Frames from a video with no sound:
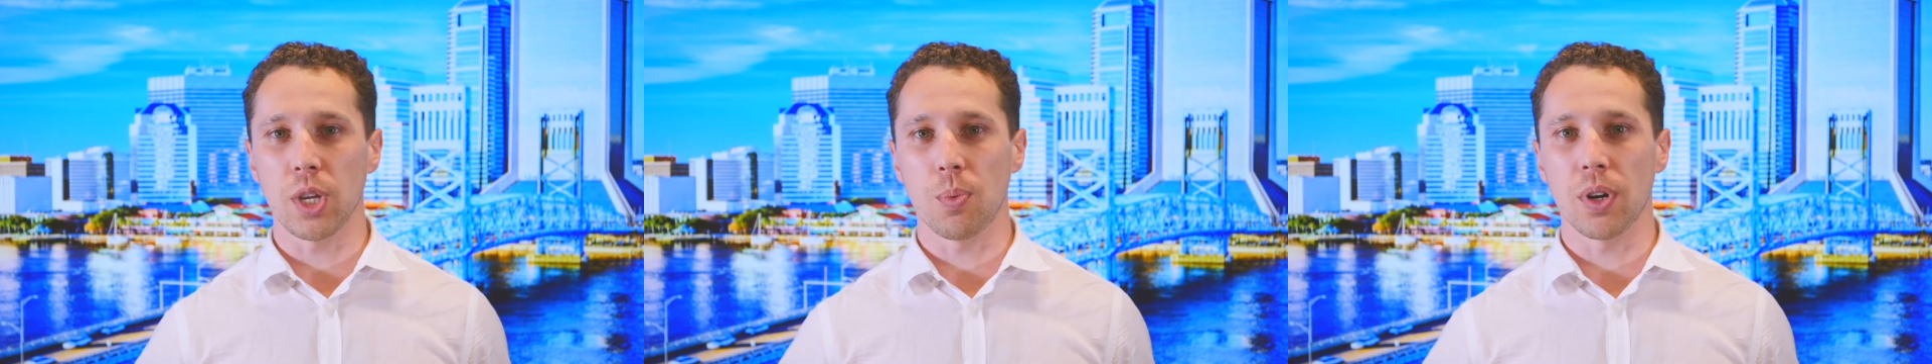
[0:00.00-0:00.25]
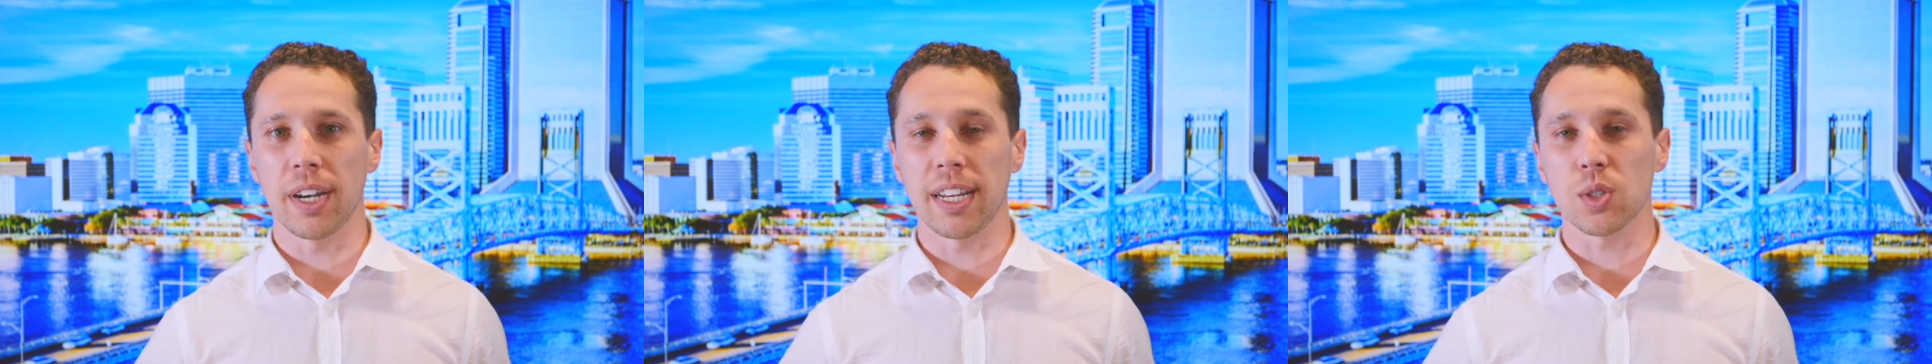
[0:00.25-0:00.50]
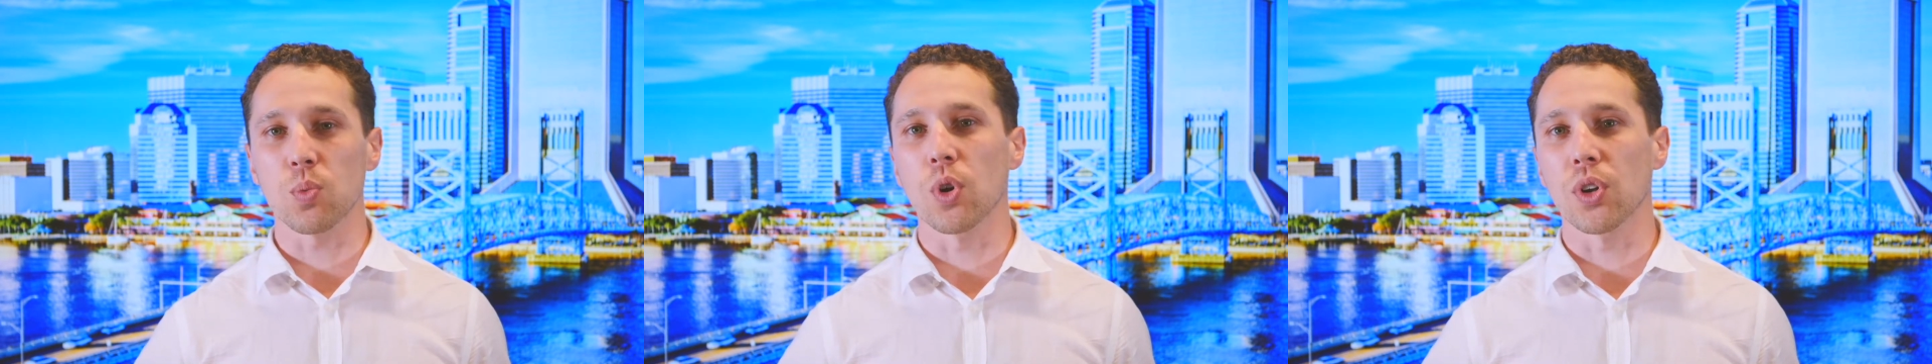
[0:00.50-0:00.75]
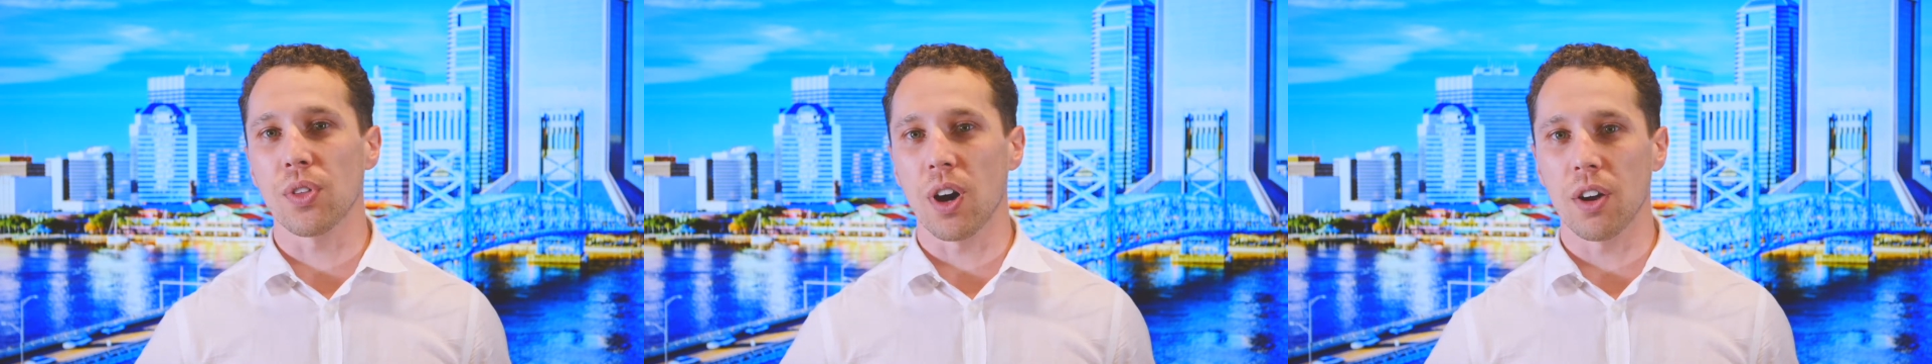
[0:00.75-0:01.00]
you put in is
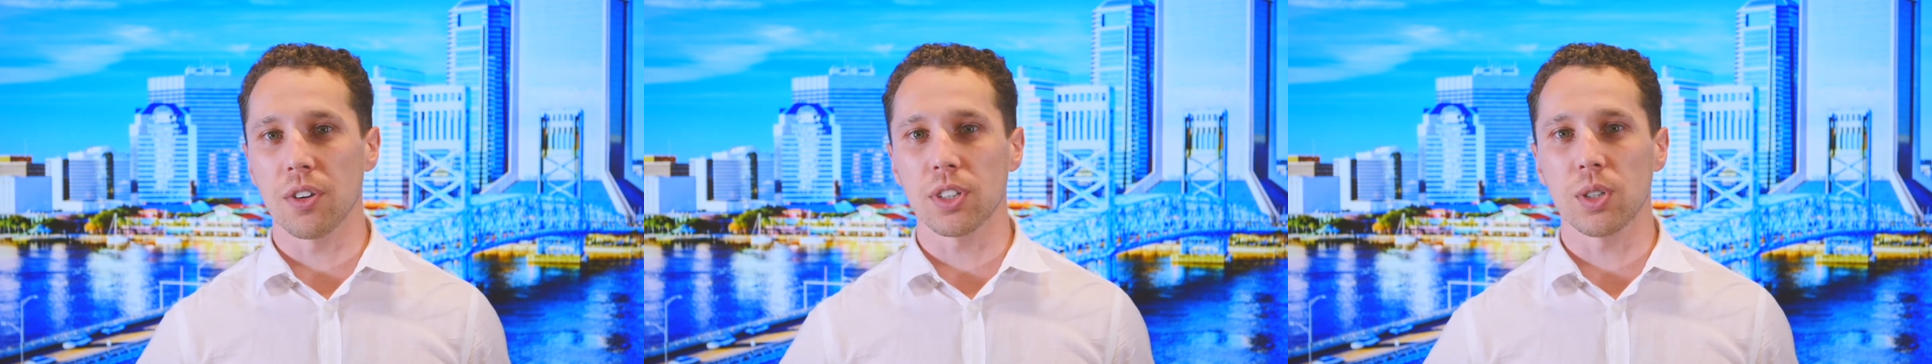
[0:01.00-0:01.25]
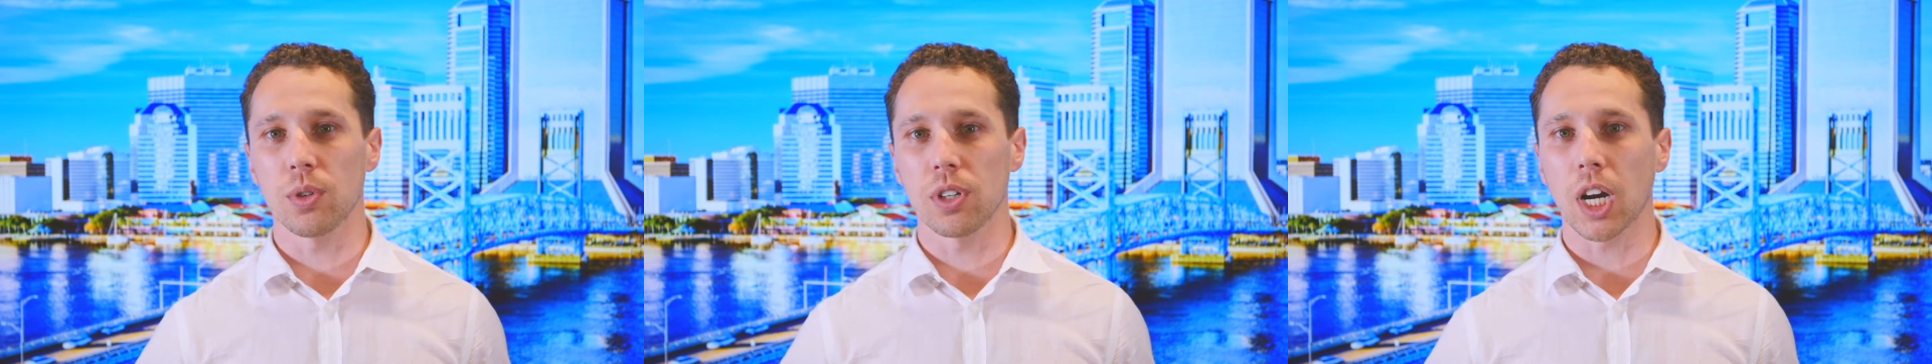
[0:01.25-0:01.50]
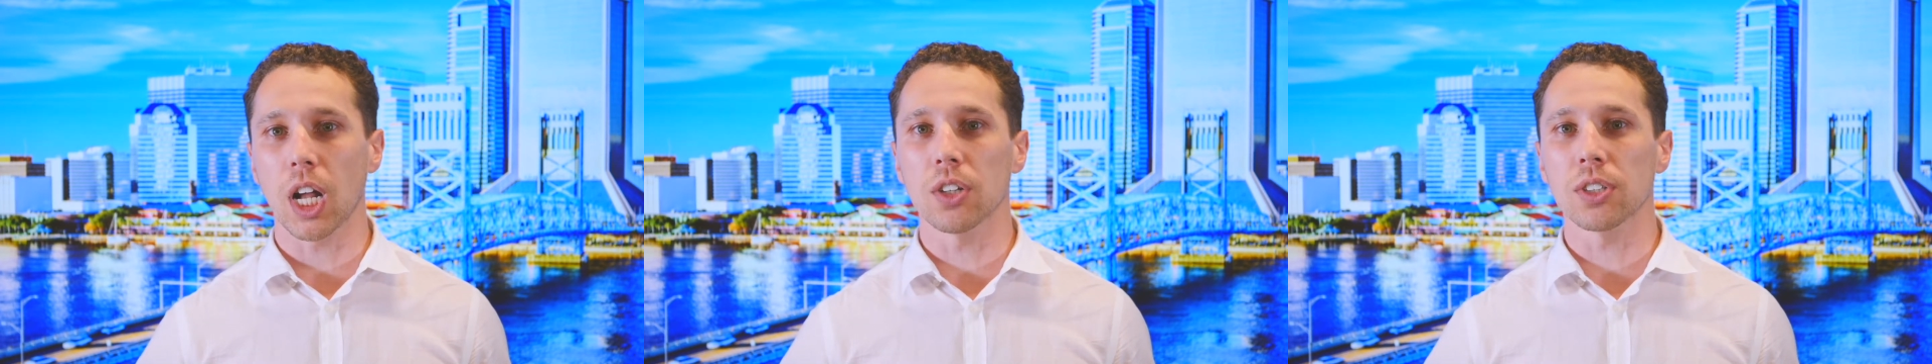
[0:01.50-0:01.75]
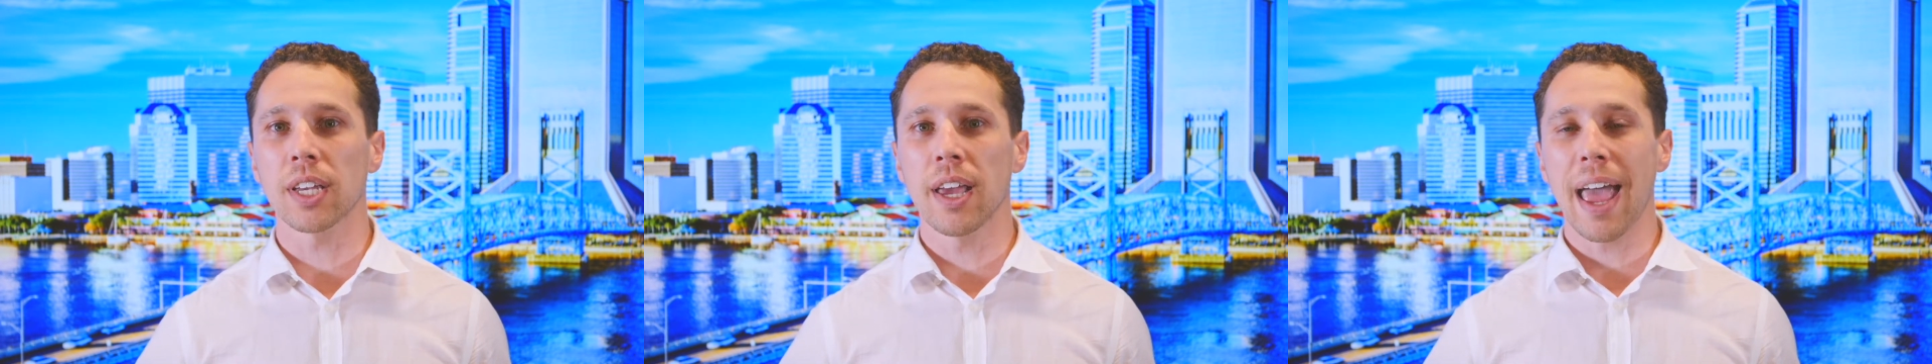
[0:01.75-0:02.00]
worth the $100, $200